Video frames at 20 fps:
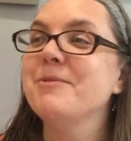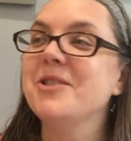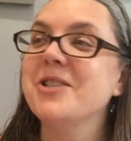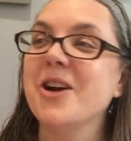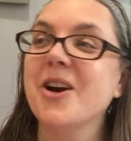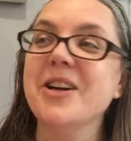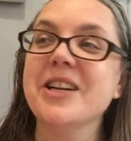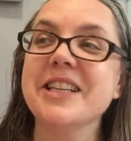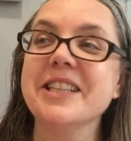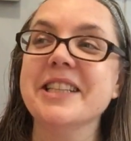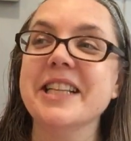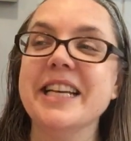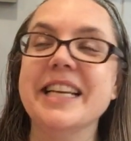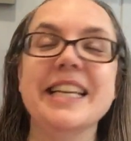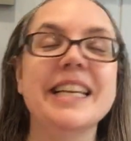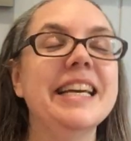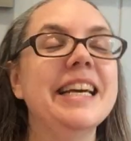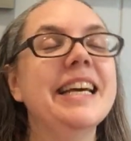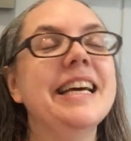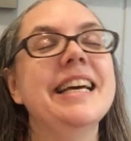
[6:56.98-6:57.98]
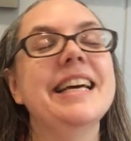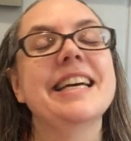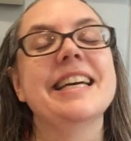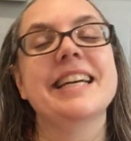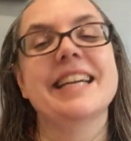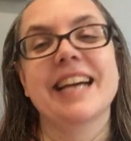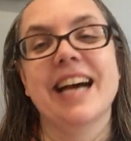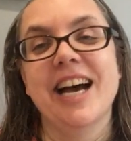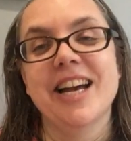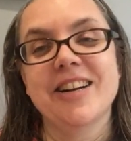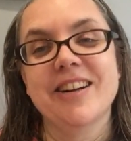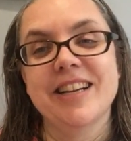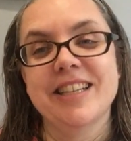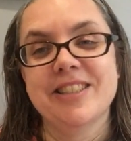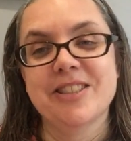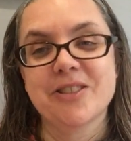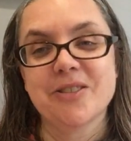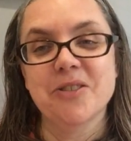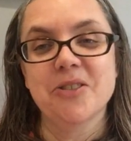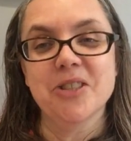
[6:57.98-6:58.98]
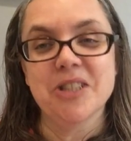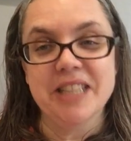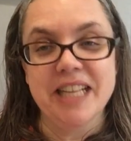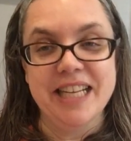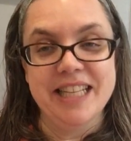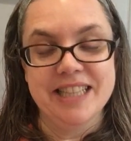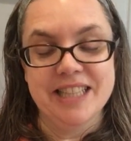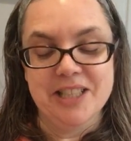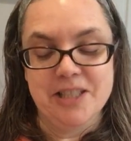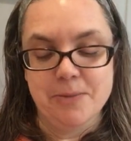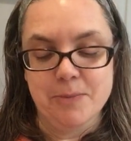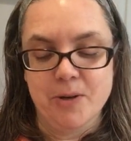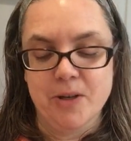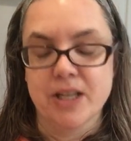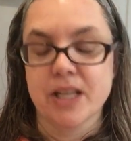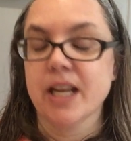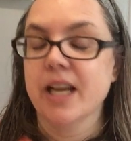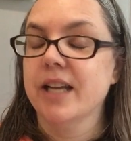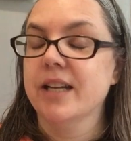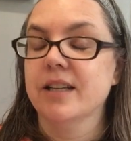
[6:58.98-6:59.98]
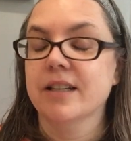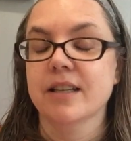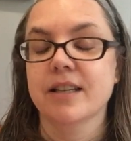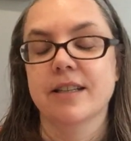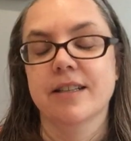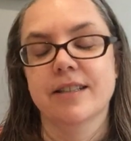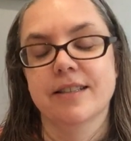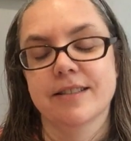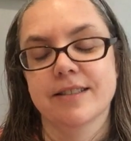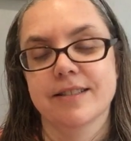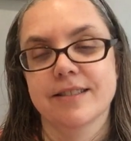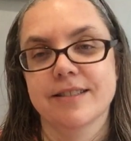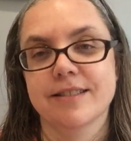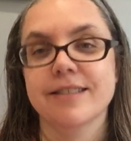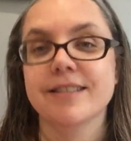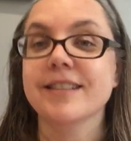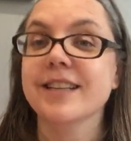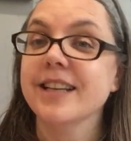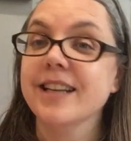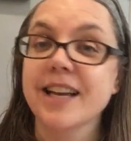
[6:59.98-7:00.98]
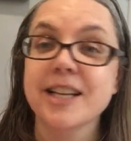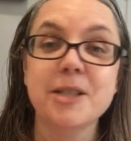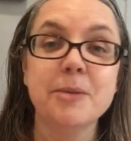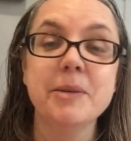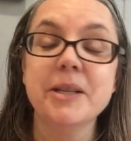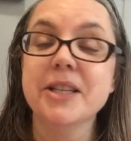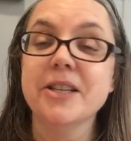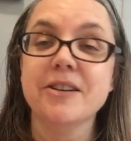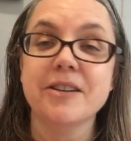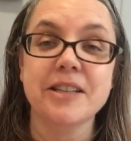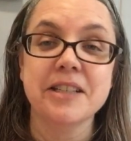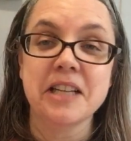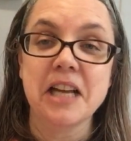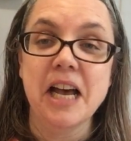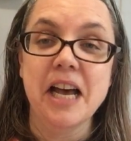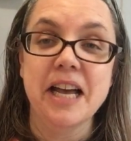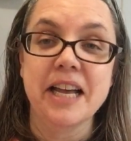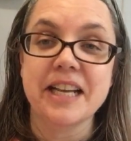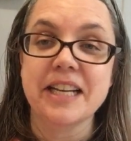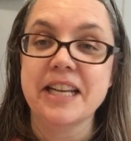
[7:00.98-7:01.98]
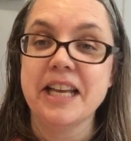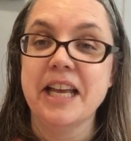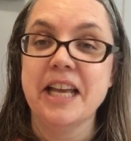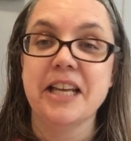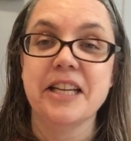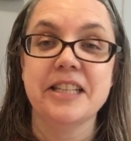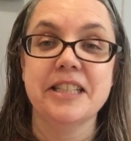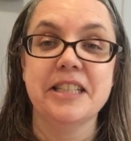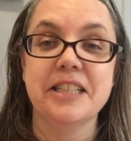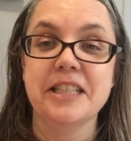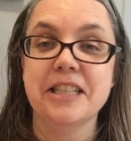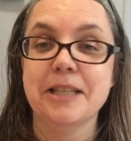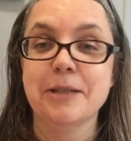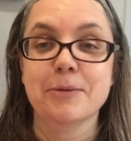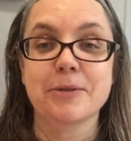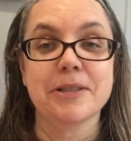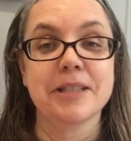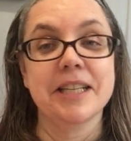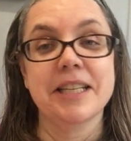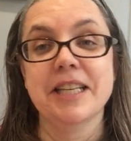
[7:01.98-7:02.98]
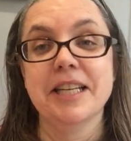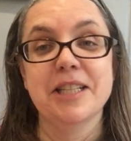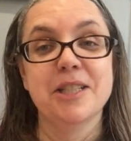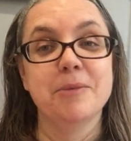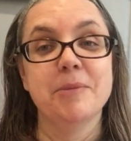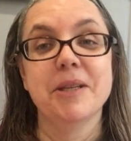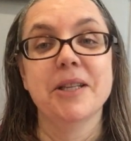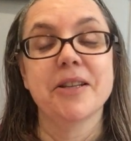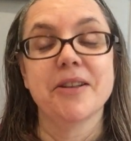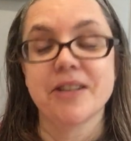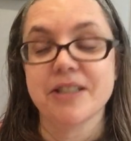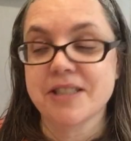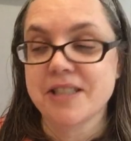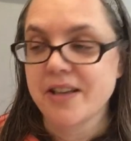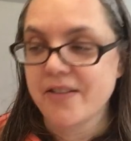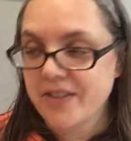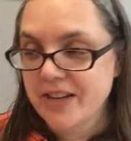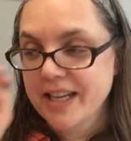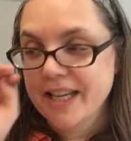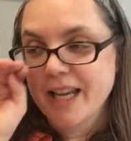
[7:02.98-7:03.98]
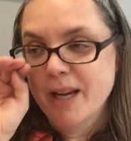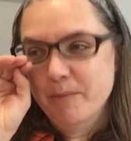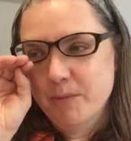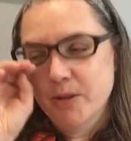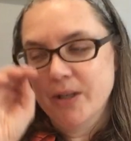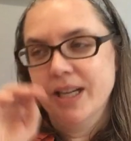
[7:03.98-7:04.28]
I'm starting late Connor had school late this morning and he had to be there at 9 and it was like he had to be there at 7 a.m.